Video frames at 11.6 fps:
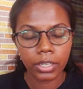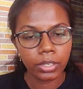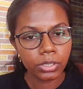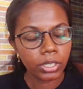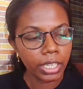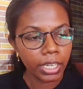
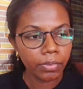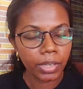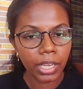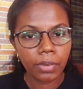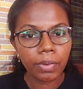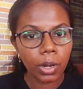You should give
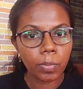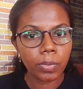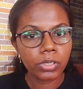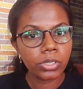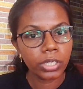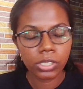equal
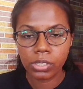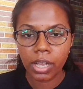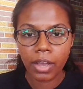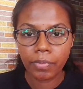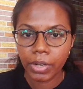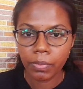opportunities
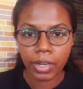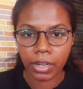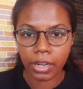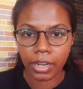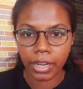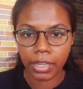to everyone,
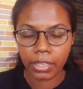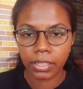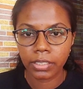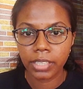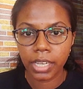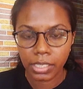right?
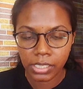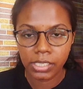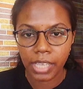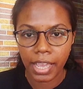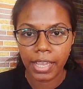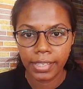That
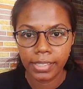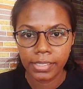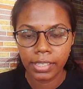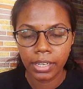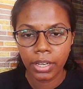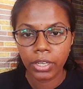
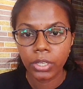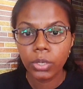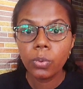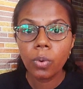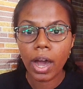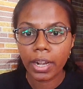says
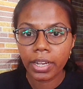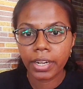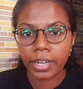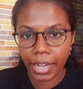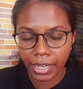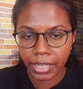you are a
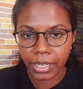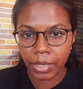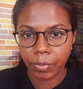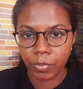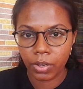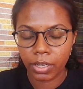great
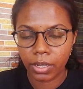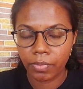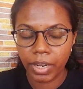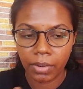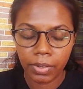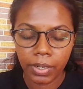team worker.
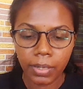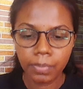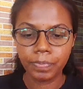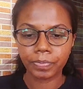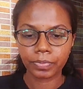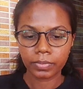Whenever
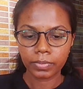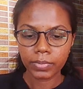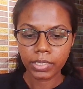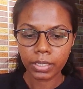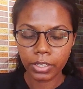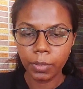
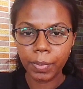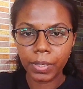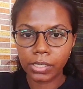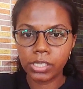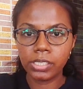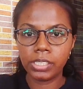your
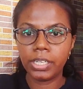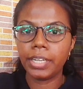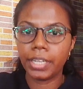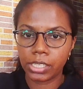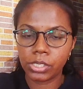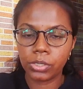person
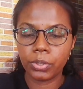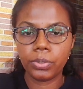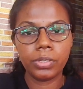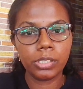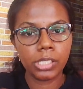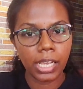sitting next to
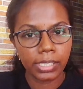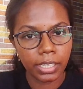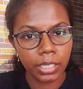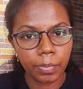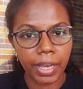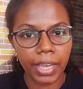you is
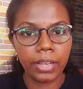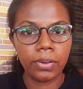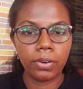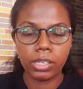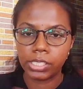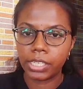asking the mic
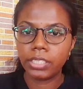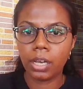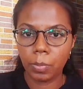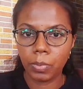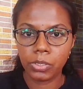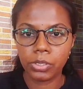or asking
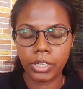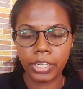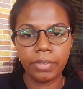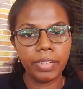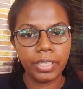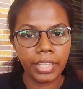the
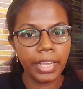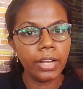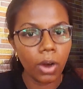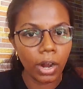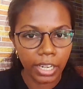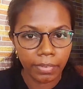opportunity when they
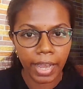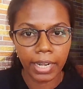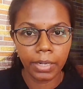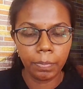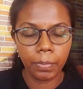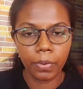got a
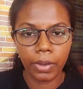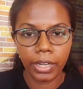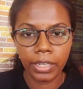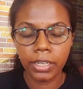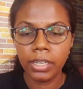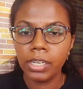valid
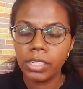point,